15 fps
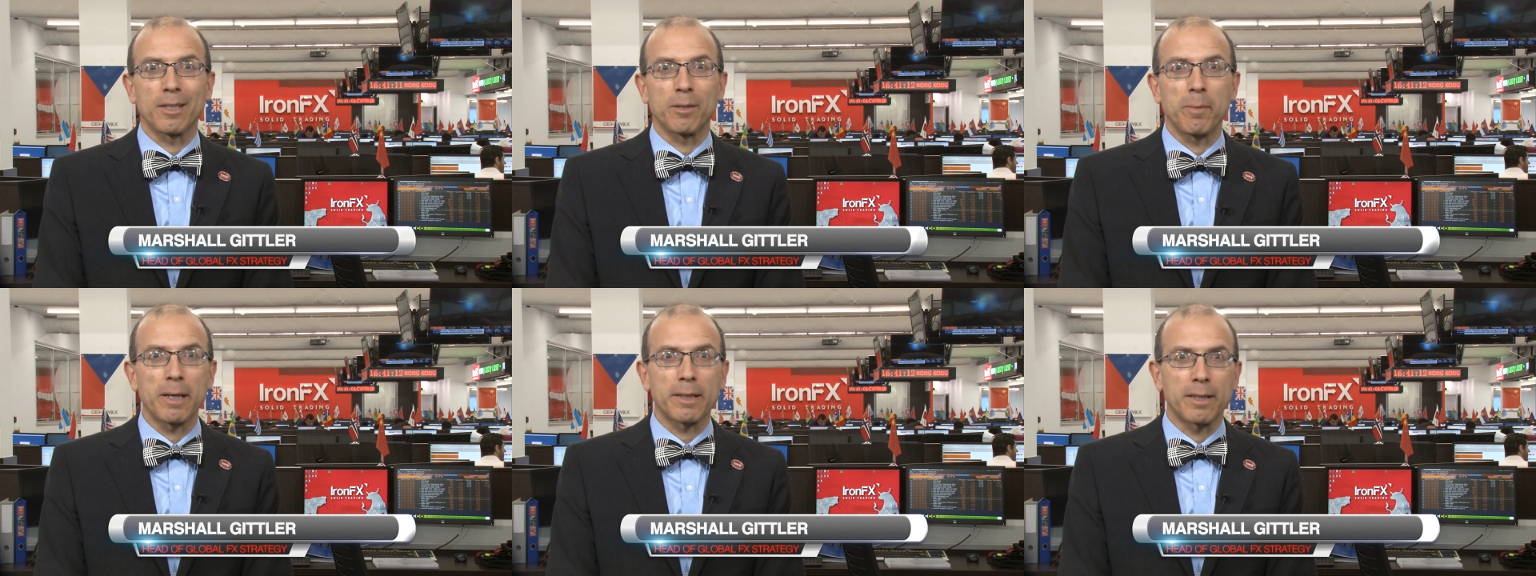
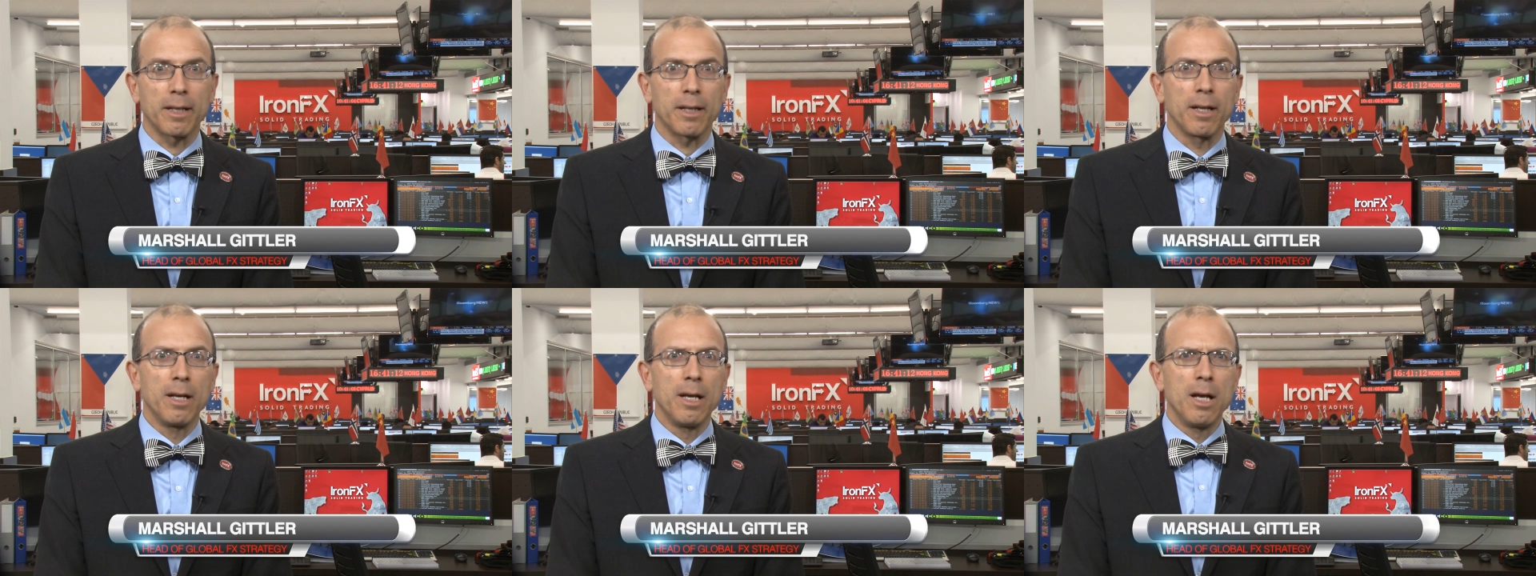
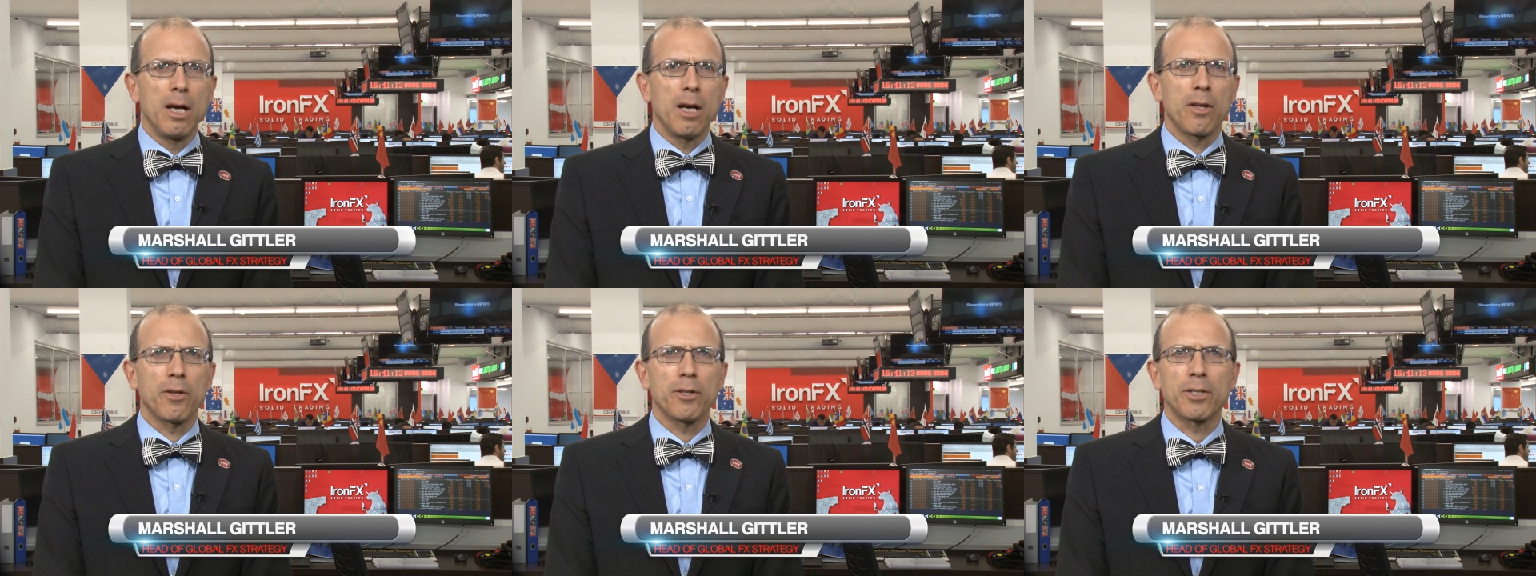expected.
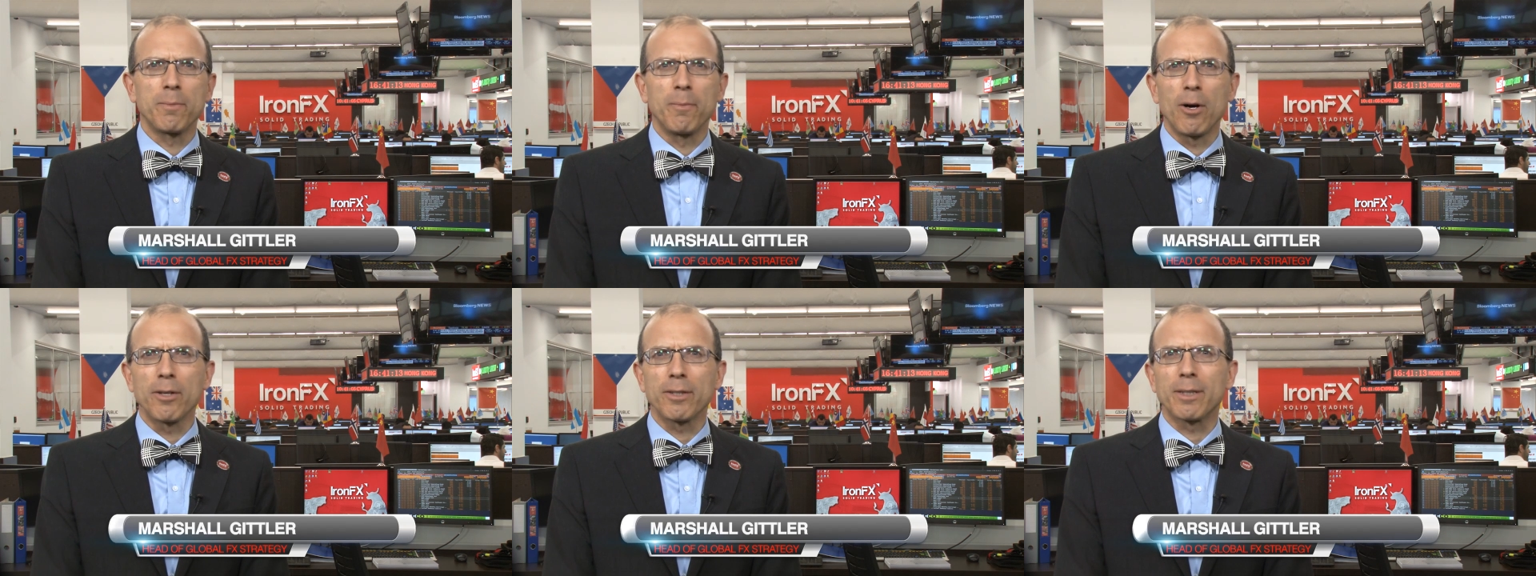The
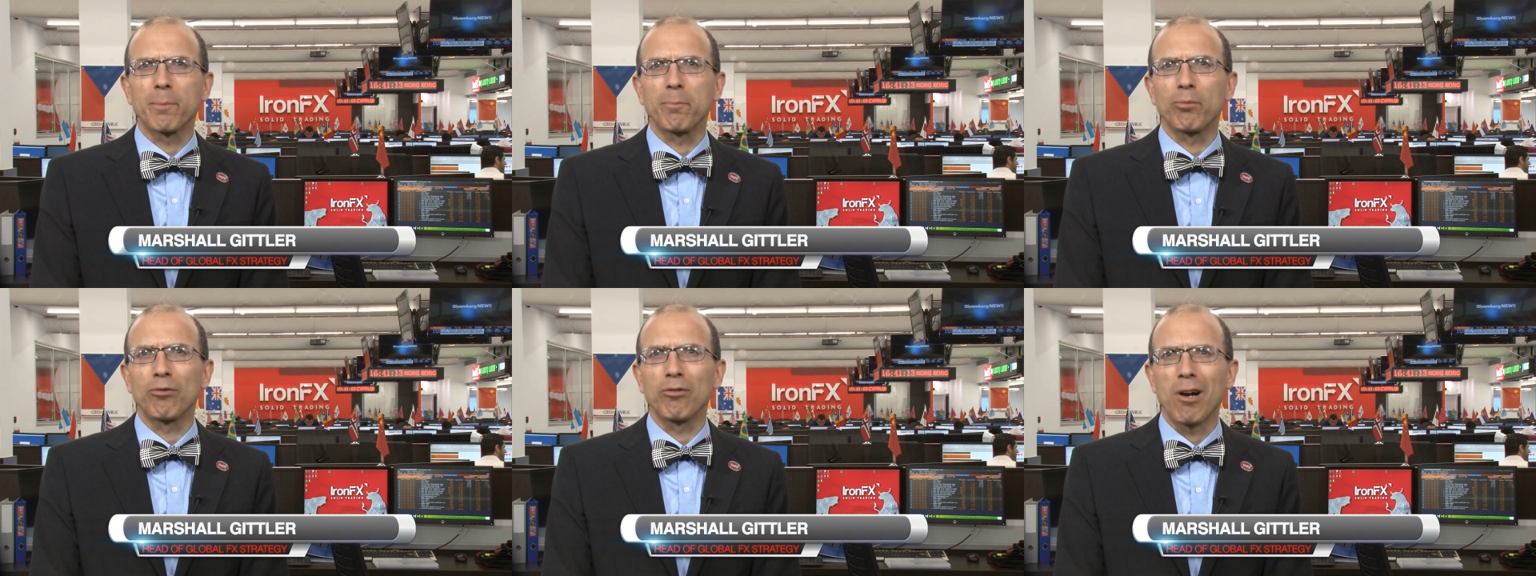small
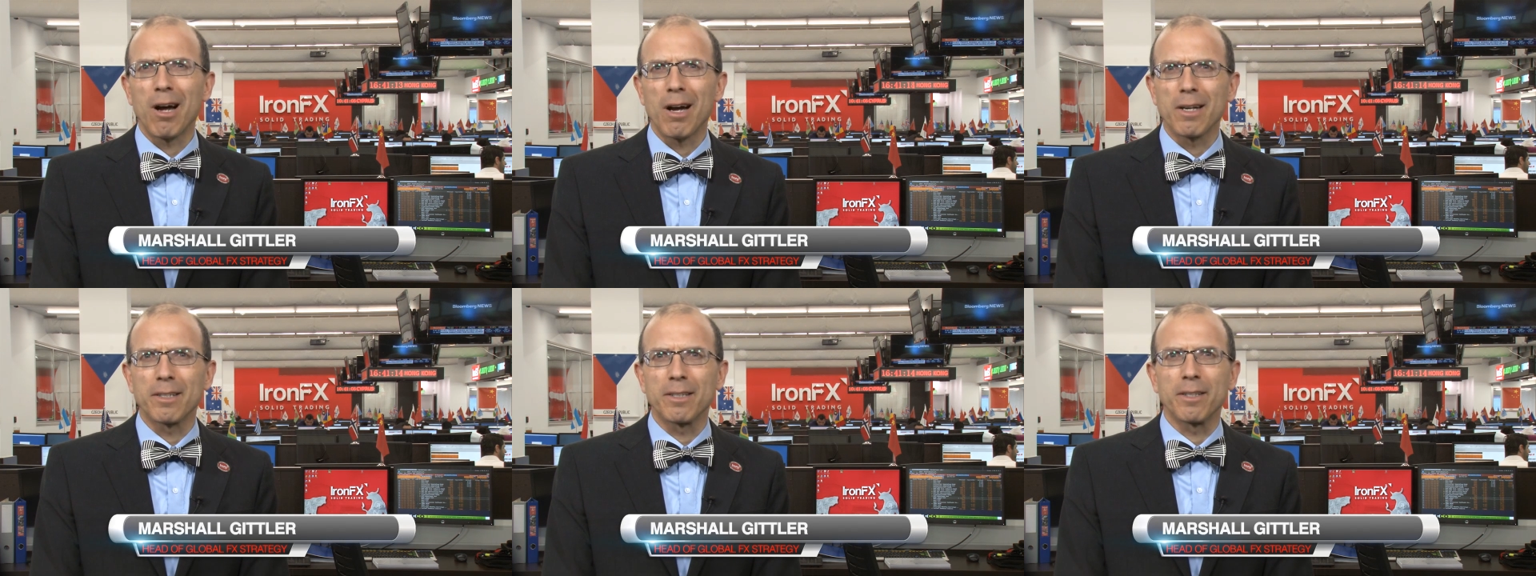
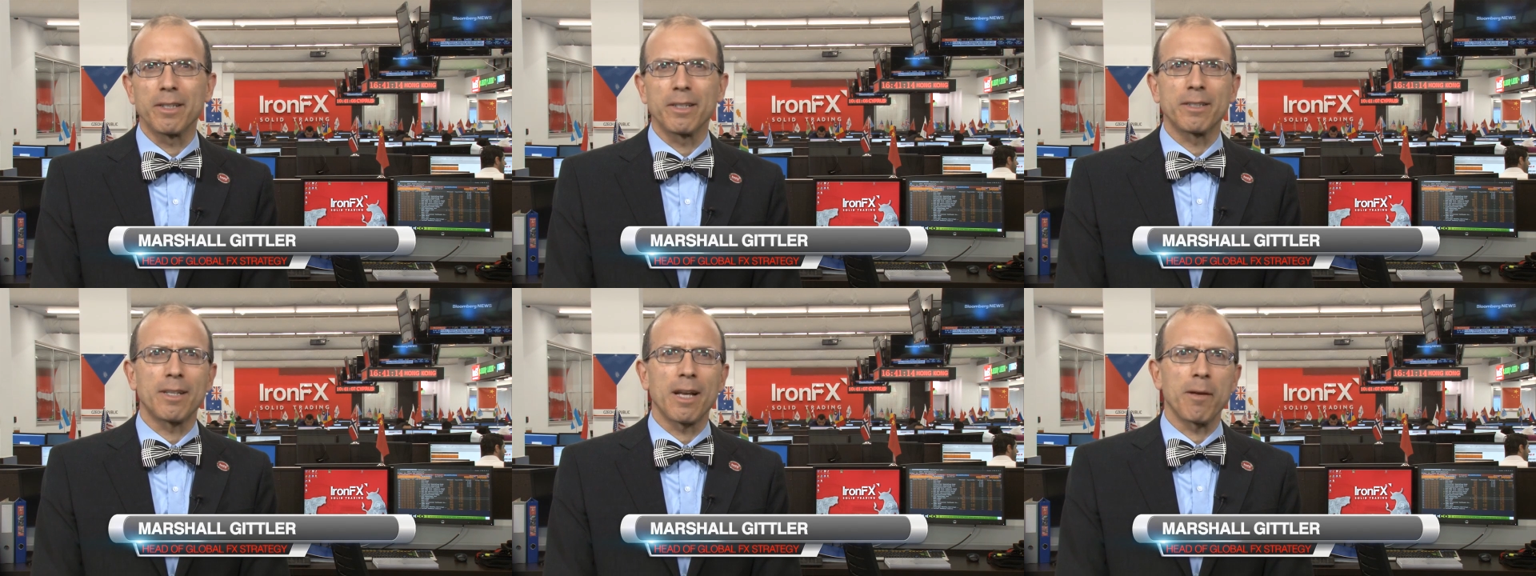surprise in
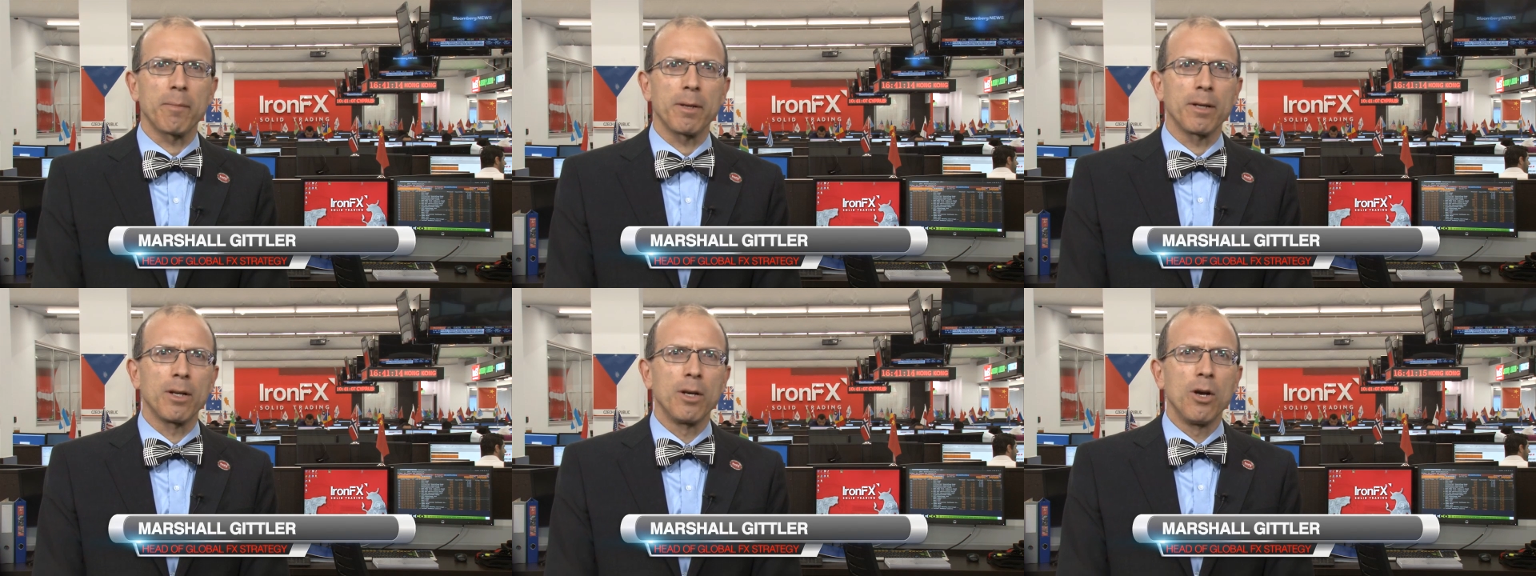this
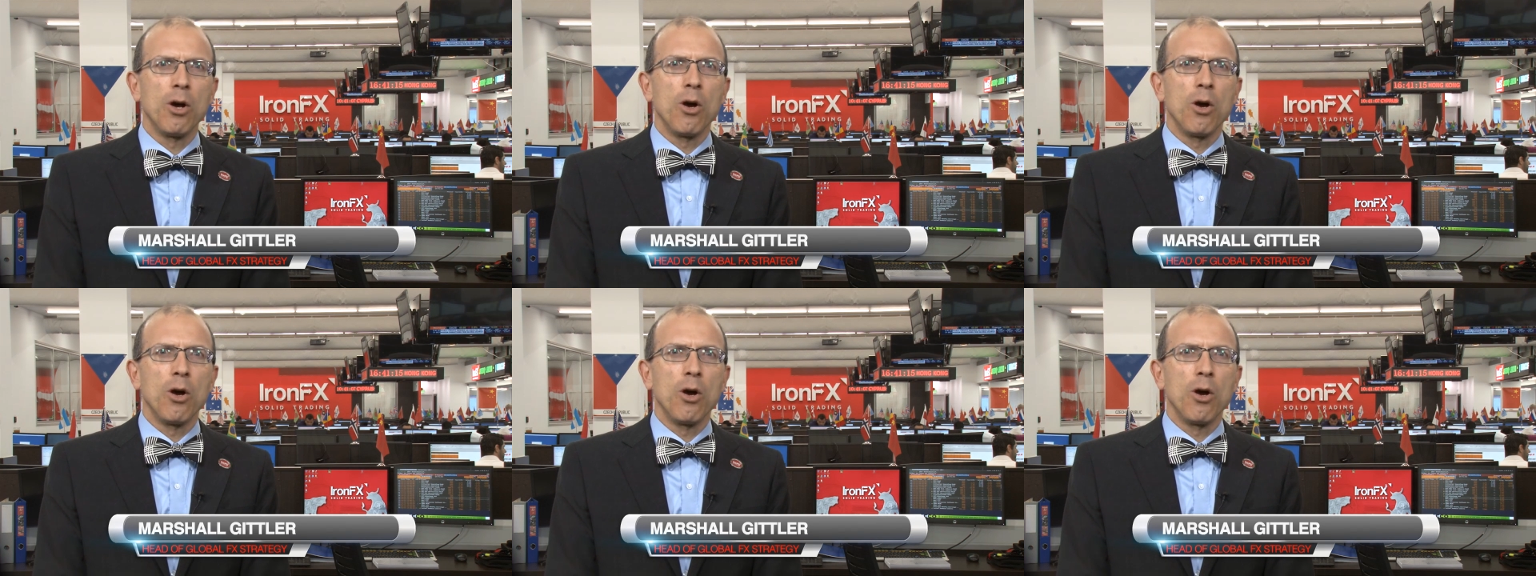statement